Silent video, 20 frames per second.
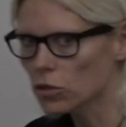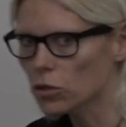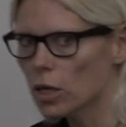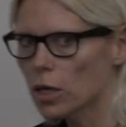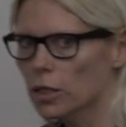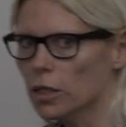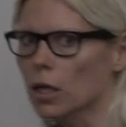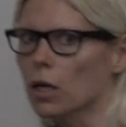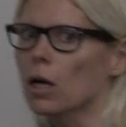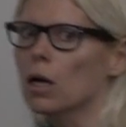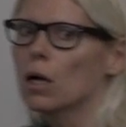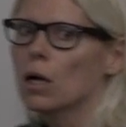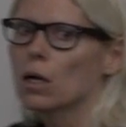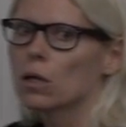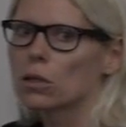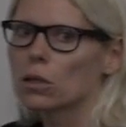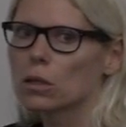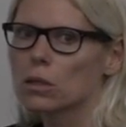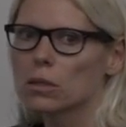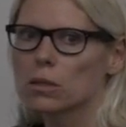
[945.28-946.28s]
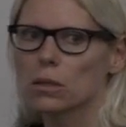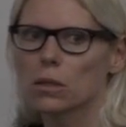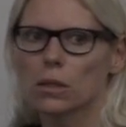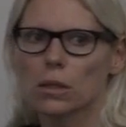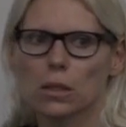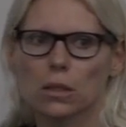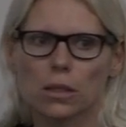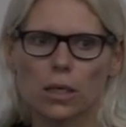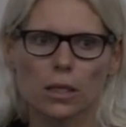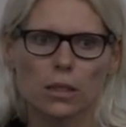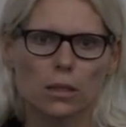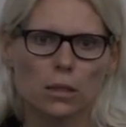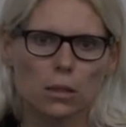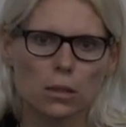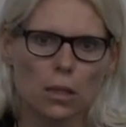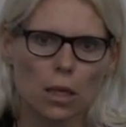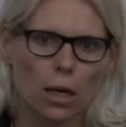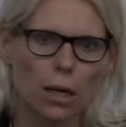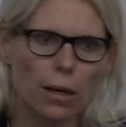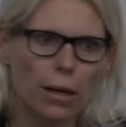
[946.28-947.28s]
study. You can see that
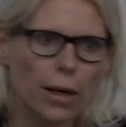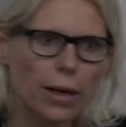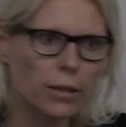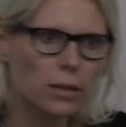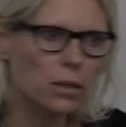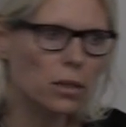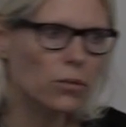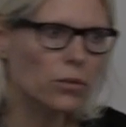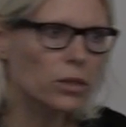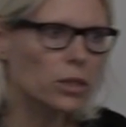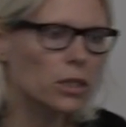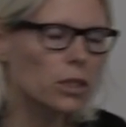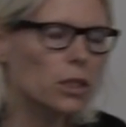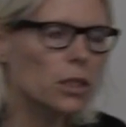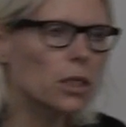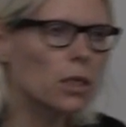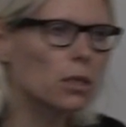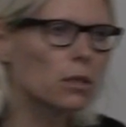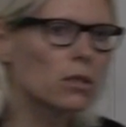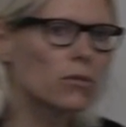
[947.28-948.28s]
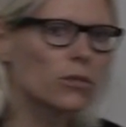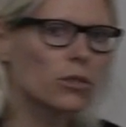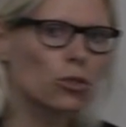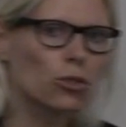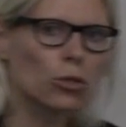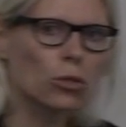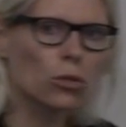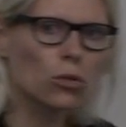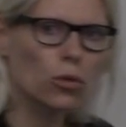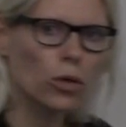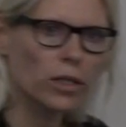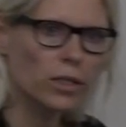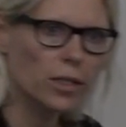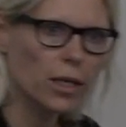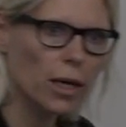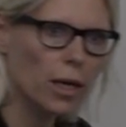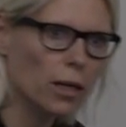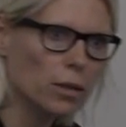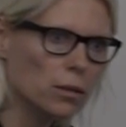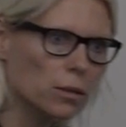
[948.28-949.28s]
there's activity in the visual
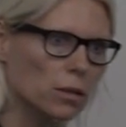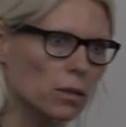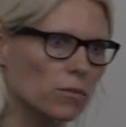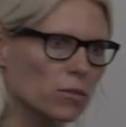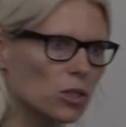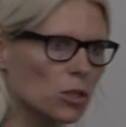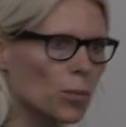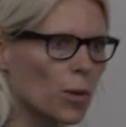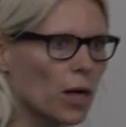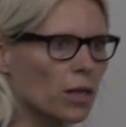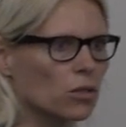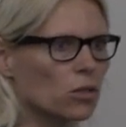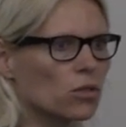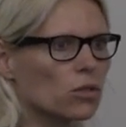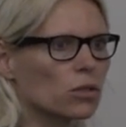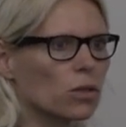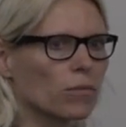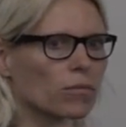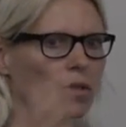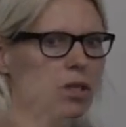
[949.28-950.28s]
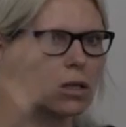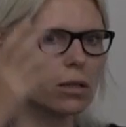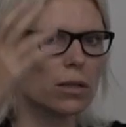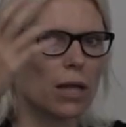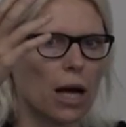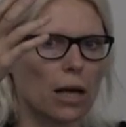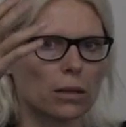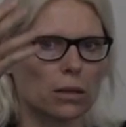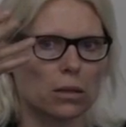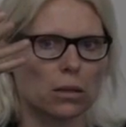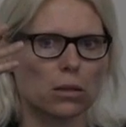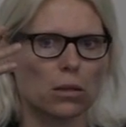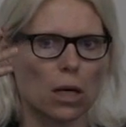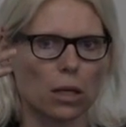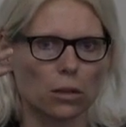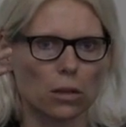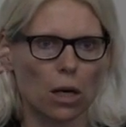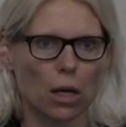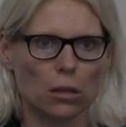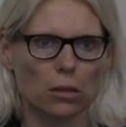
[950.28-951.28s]
cortex in response to something that is
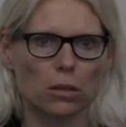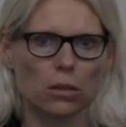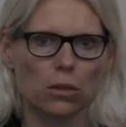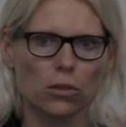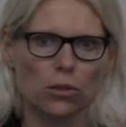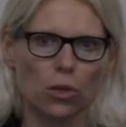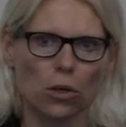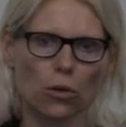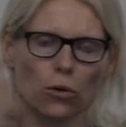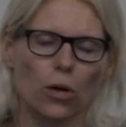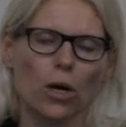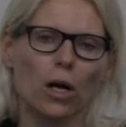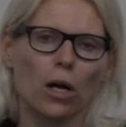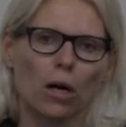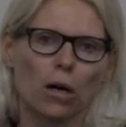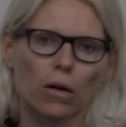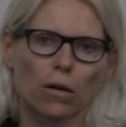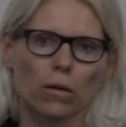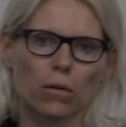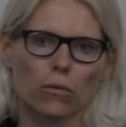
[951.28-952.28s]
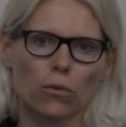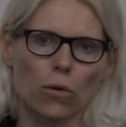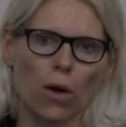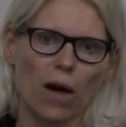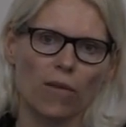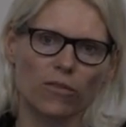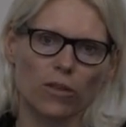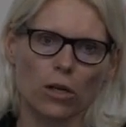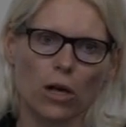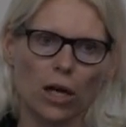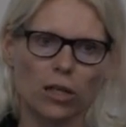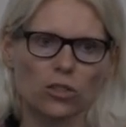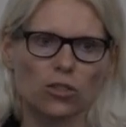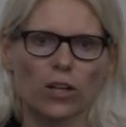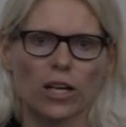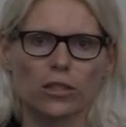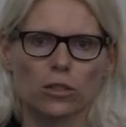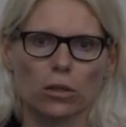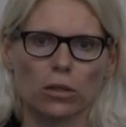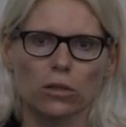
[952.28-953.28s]
not colored. So you have the
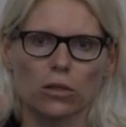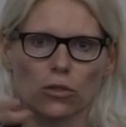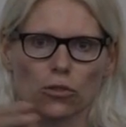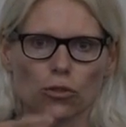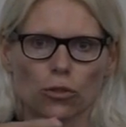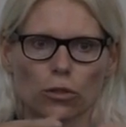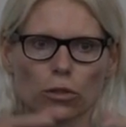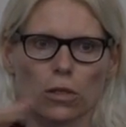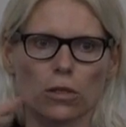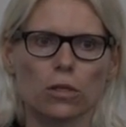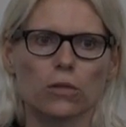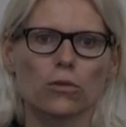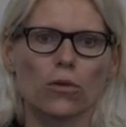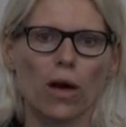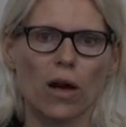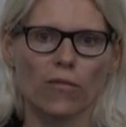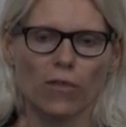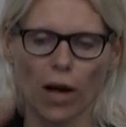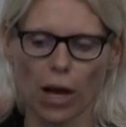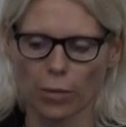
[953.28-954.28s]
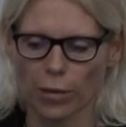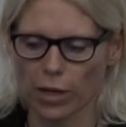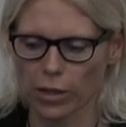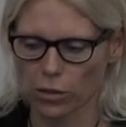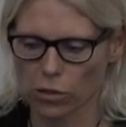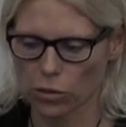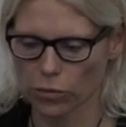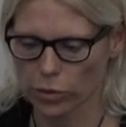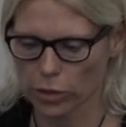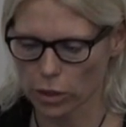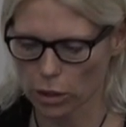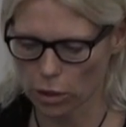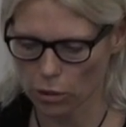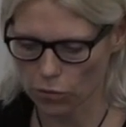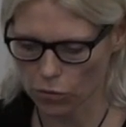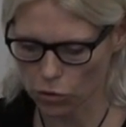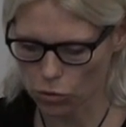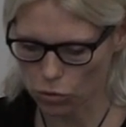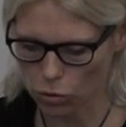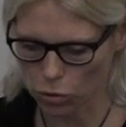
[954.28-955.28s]
contrast condition, and then you have hyperactivity in
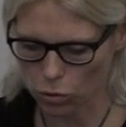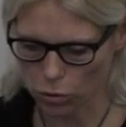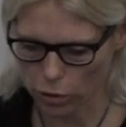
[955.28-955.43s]
visual